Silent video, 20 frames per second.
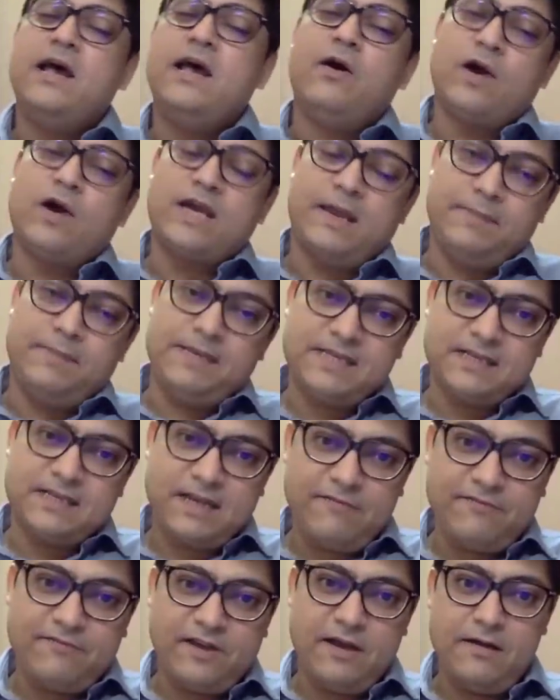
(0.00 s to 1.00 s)
Okay, Mr.
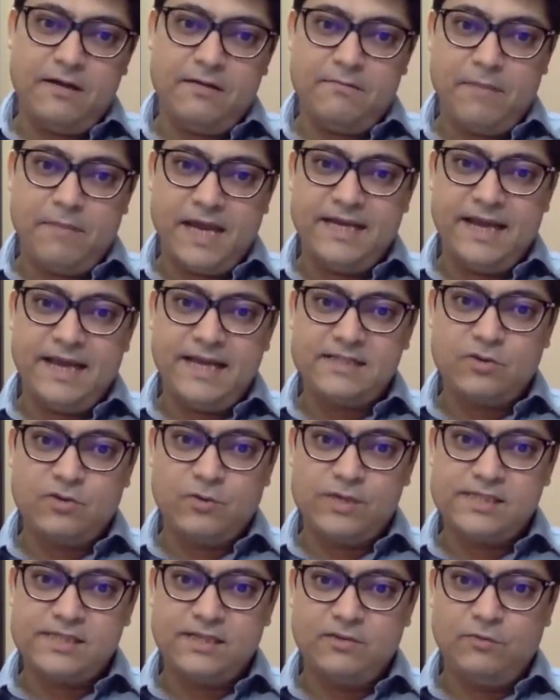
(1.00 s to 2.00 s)
Kafka, my next
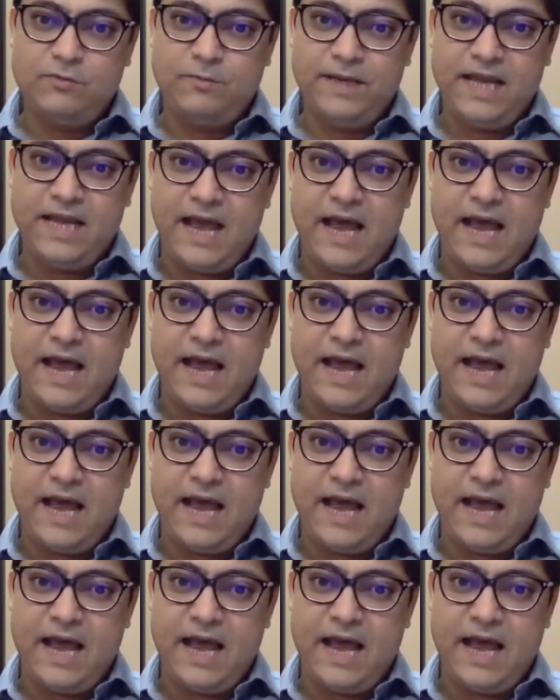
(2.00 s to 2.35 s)
question would be,